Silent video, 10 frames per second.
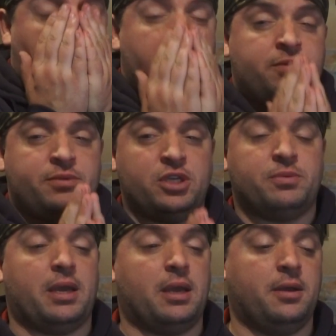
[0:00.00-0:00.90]
excuse
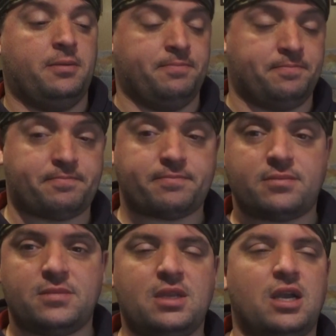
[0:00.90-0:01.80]
me,
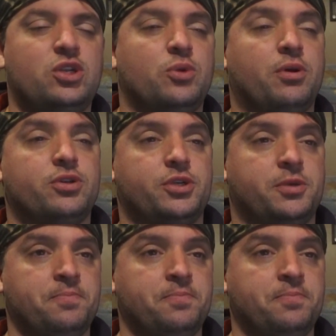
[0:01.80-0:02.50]
I do apologize.